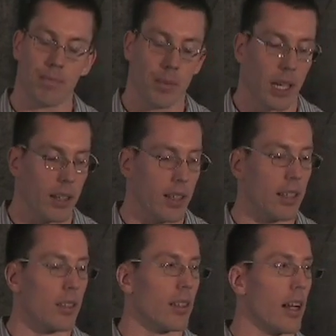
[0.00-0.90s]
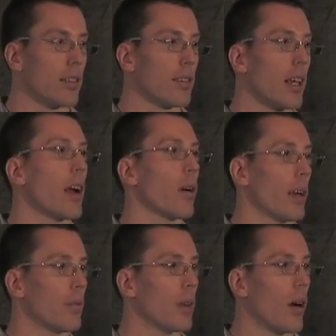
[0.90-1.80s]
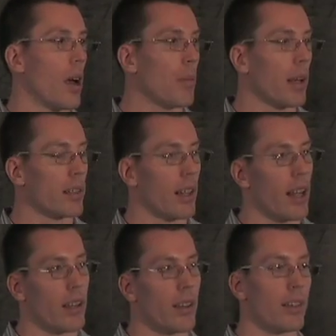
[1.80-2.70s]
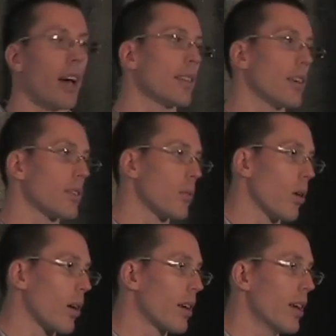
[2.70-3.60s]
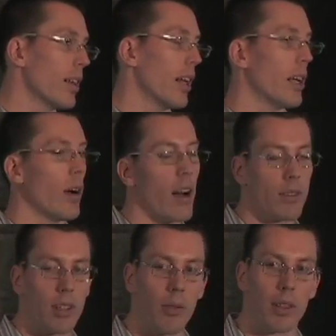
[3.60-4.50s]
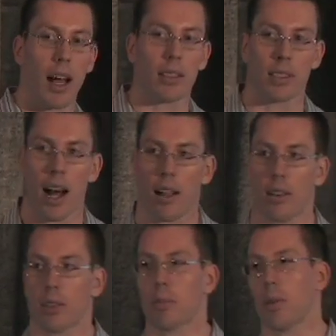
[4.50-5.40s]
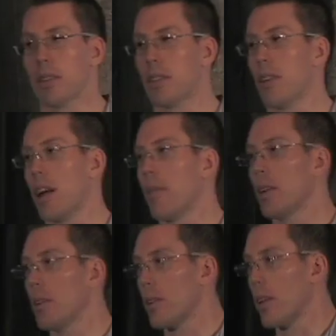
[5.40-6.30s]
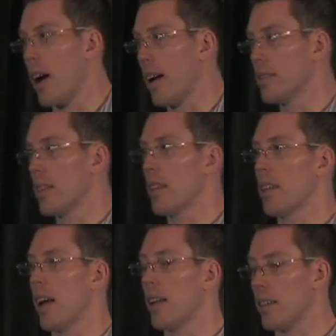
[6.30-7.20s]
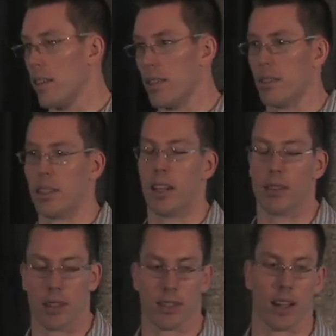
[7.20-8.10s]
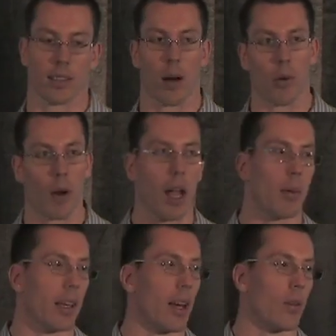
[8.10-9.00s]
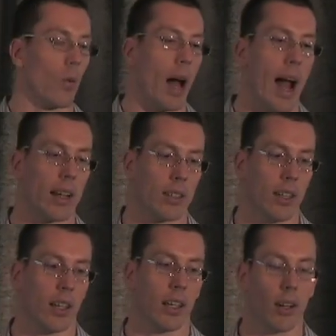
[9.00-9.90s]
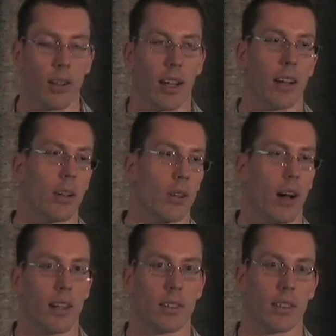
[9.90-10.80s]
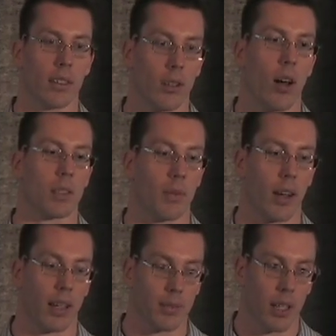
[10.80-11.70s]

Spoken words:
because that's scary. All right, because then that doesn't work. Then you're out several $1,000s. Plus, you don't have any new clients, and you're it's like double whammy getting whacked. You don't get any new clients, and you lost money.